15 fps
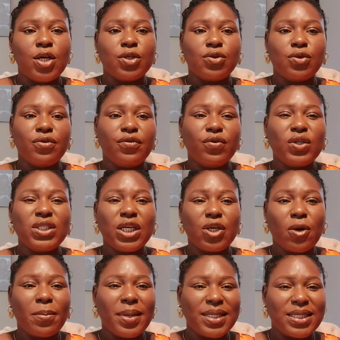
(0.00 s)
So if you want to take
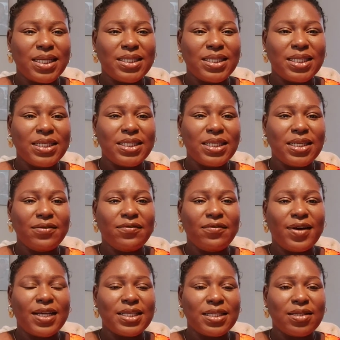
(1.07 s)
your masters easily,
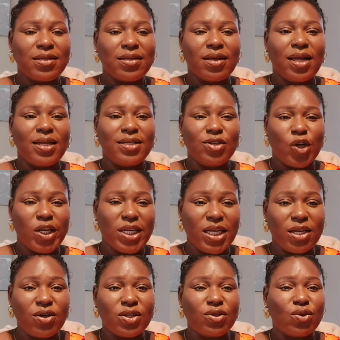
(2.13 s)
fast and you're in
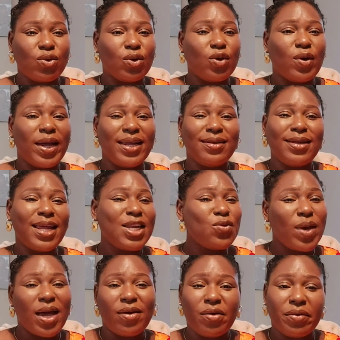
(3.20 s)
Lagos or you're in
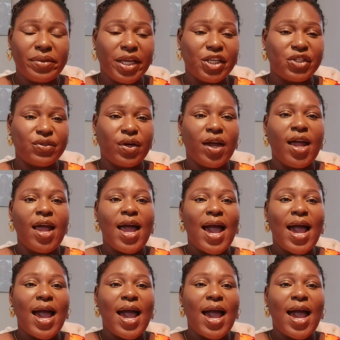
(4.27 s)
anywhere around Nigeria,